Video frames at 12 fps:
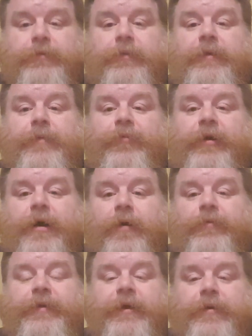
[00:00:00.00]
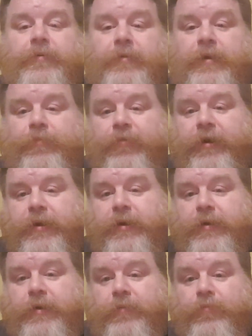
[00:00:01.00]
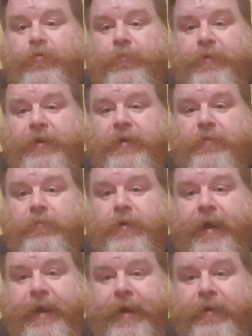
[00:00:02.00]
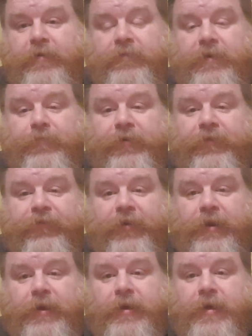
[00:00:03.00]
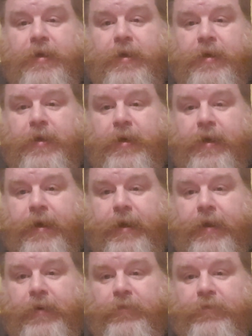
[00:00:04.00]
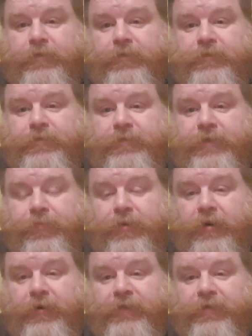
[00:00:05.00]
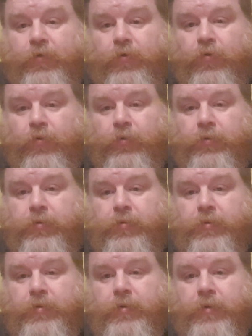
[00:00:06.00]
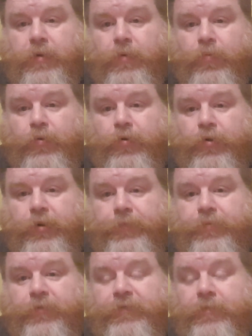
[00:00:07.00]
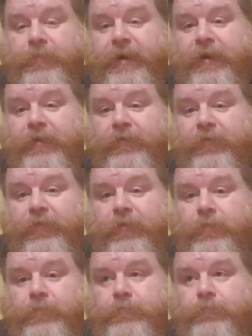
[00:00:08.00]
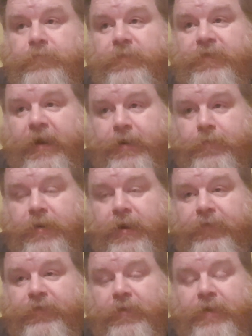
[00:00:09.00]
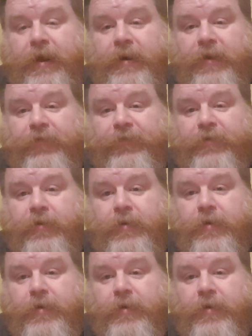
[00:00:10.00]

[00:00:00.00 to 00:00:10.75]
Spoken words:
Limerick County, Limerick would be ahead of Limerick City, and Tipperary as a whole would put them in second place on that list,